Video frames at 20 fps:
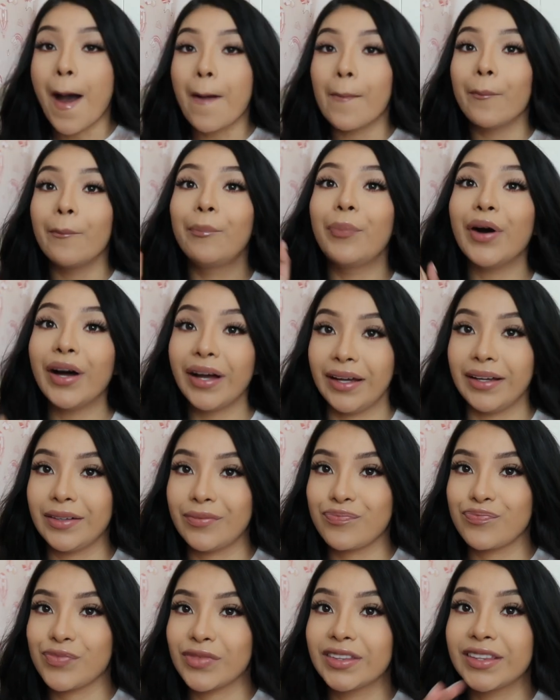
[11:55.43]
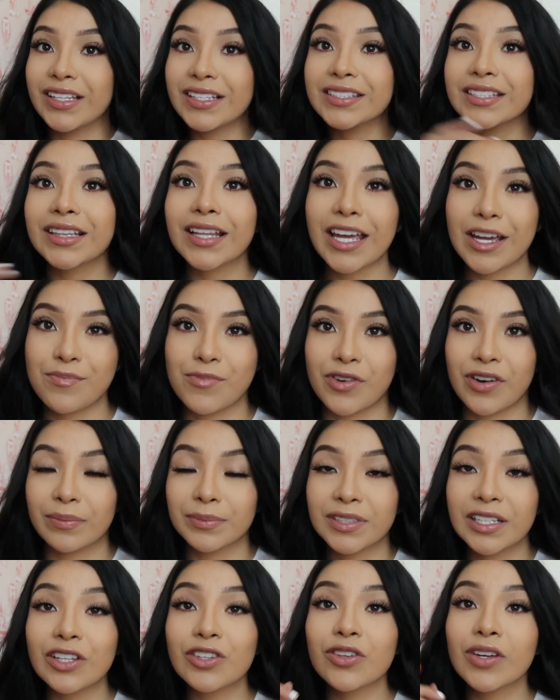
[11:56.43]
But disclaimer,
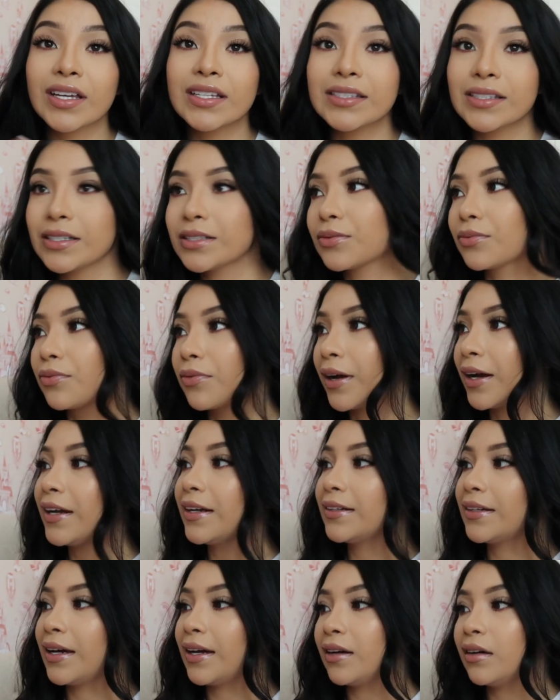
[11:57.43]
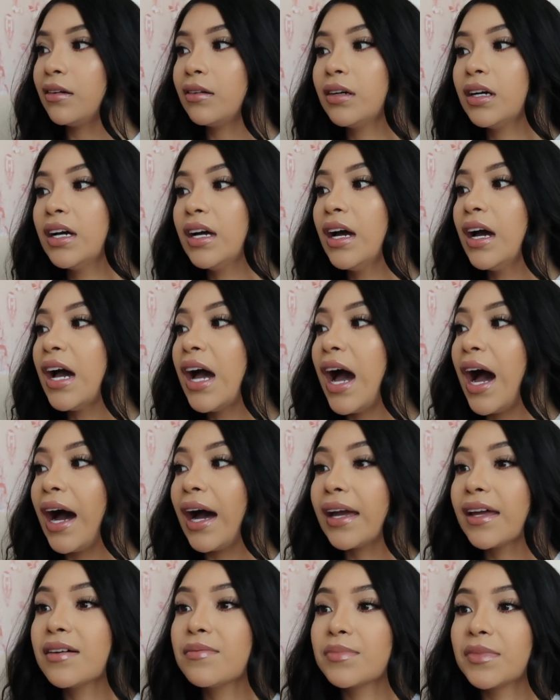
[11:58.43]
I'm telling you guys this right now,
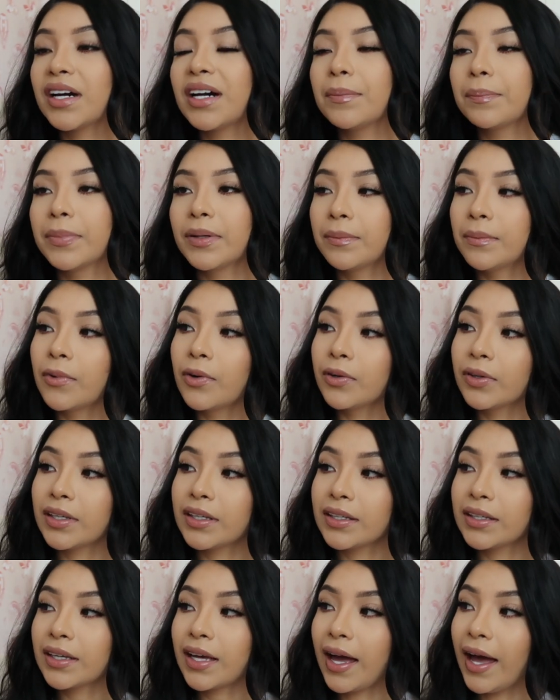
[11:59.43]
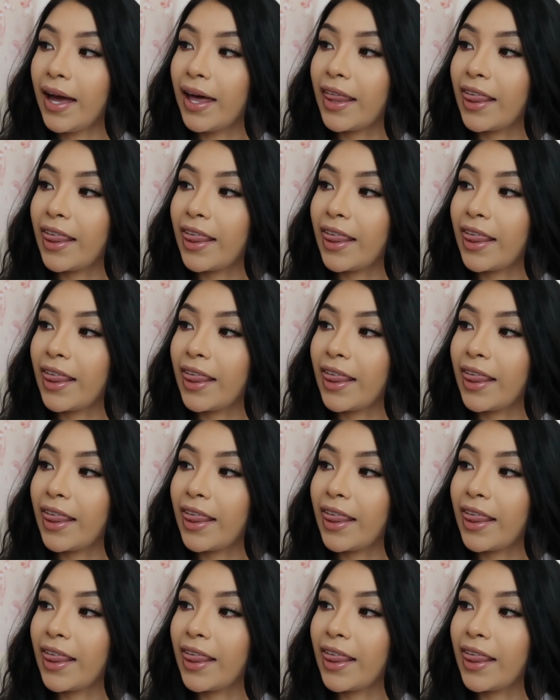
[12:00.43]
I am not promoting